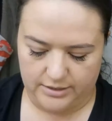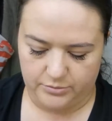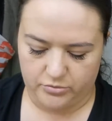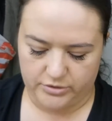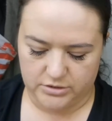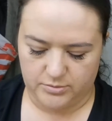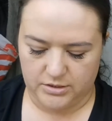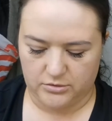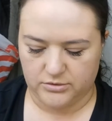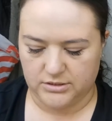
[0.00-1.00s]
am going to be
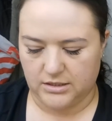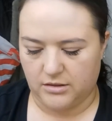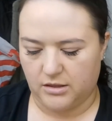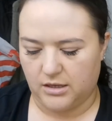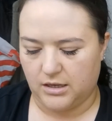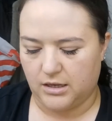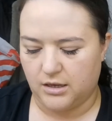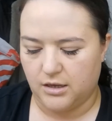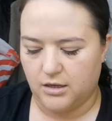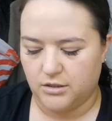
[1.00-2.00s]
using the
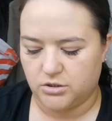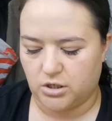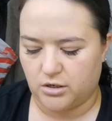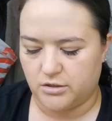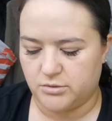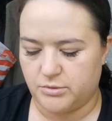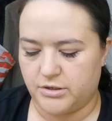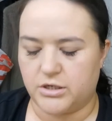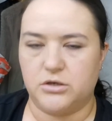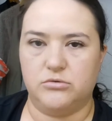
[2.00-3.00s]
Tarte
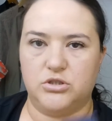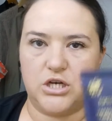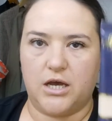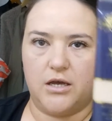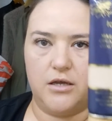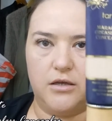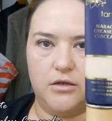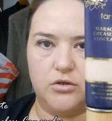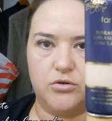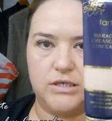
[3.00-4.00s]
Maracuja
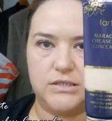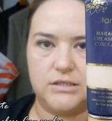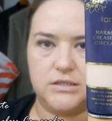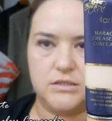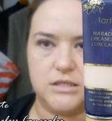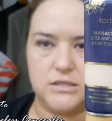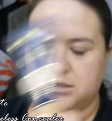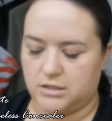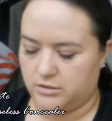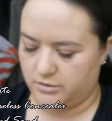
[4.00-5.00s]
Creaseless
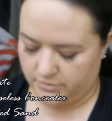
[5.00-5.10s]
Concealer.